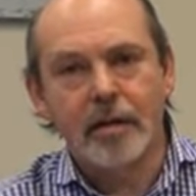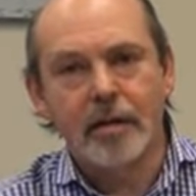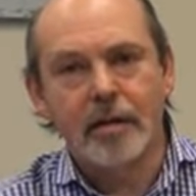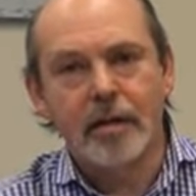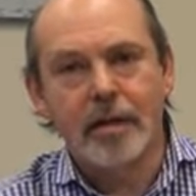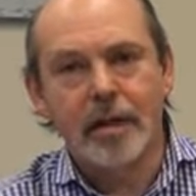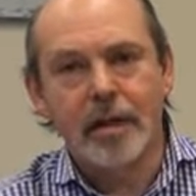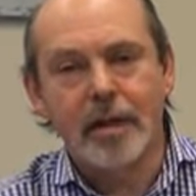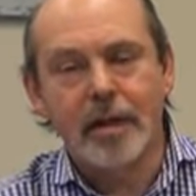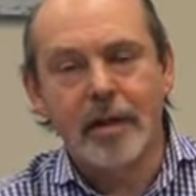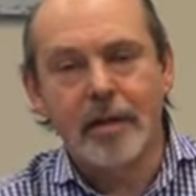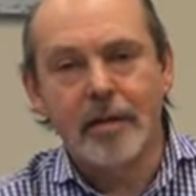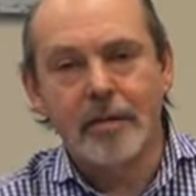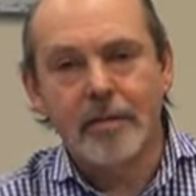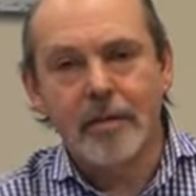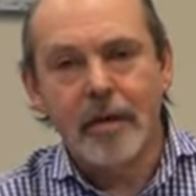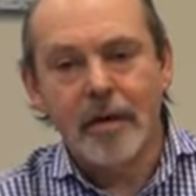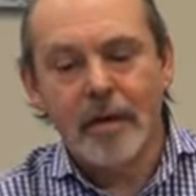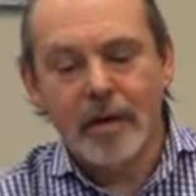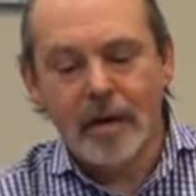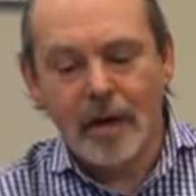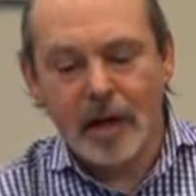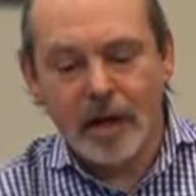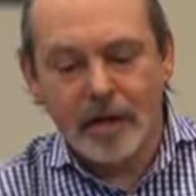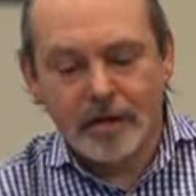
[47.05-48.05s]
the
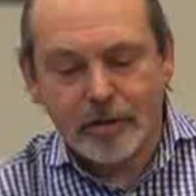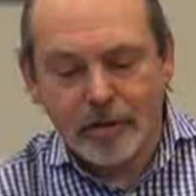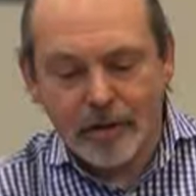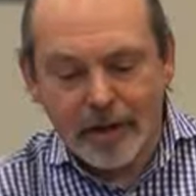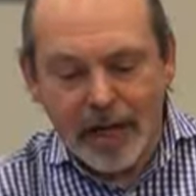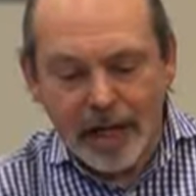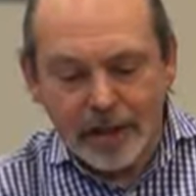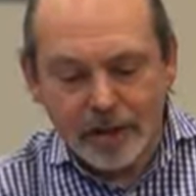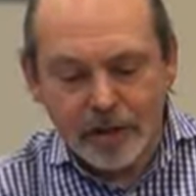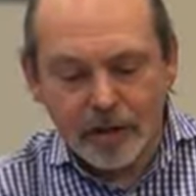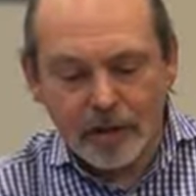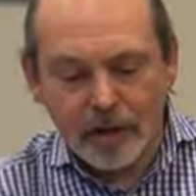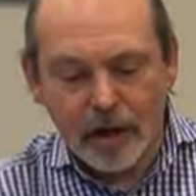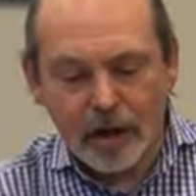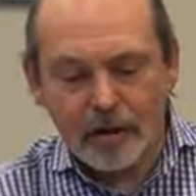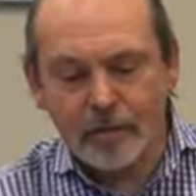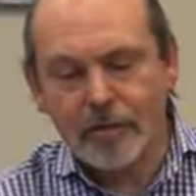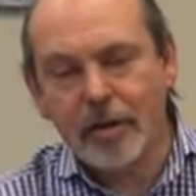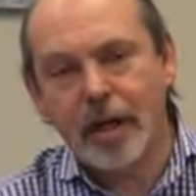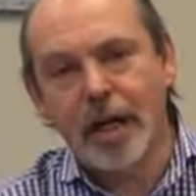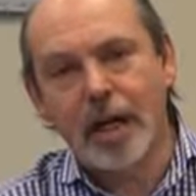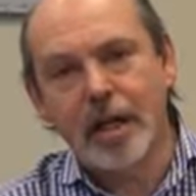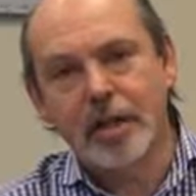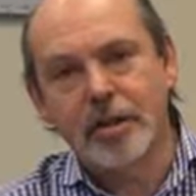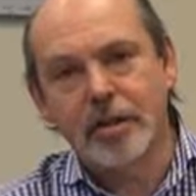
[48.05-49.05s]
international
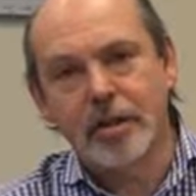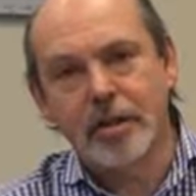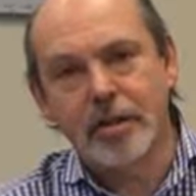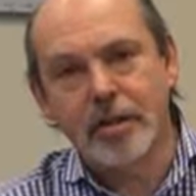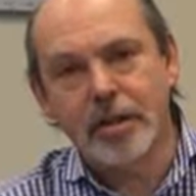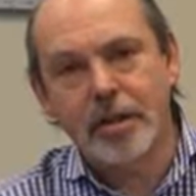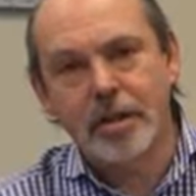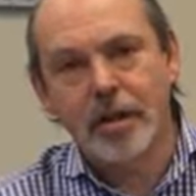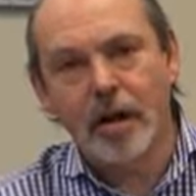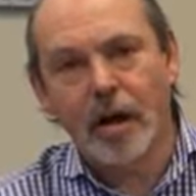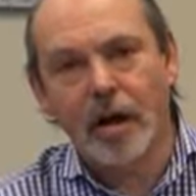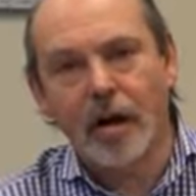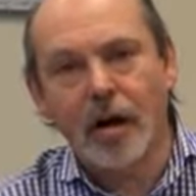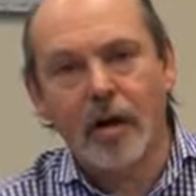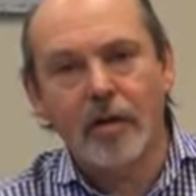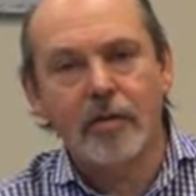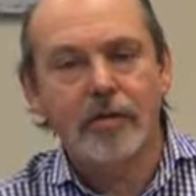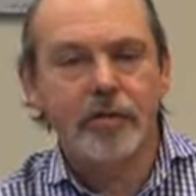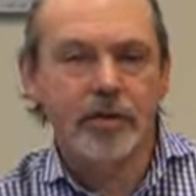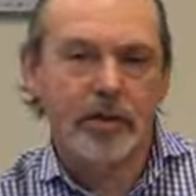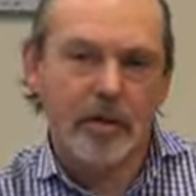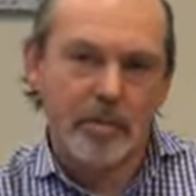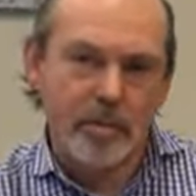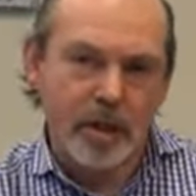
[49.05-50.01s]
relations of the